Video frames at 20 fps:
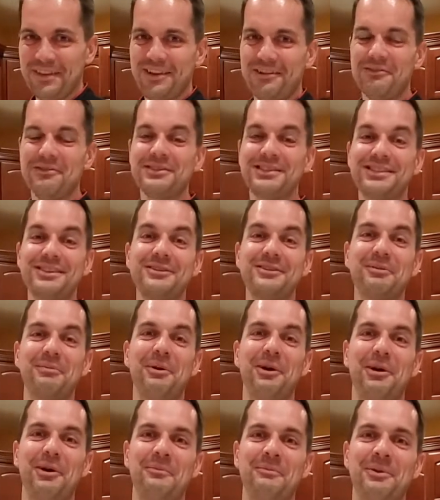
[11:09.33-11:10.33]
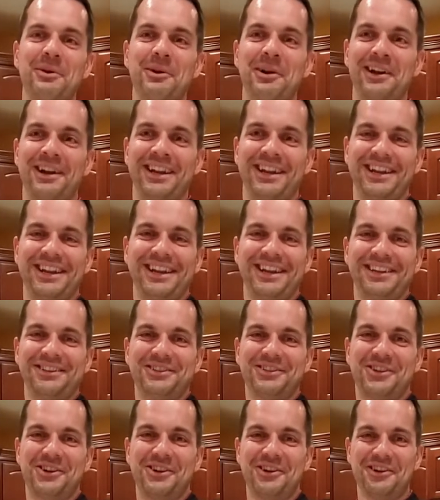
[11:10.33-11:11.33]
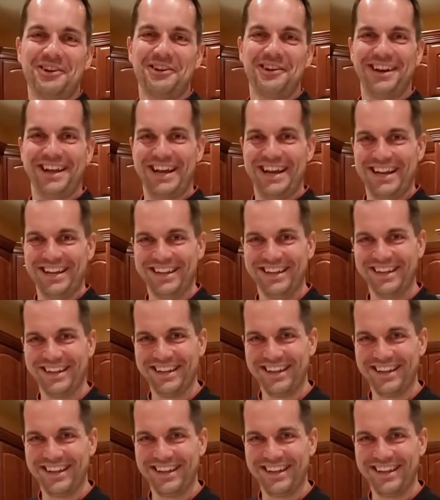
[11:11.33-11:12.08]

We'll see you tomorrow morning. Enjoy your night.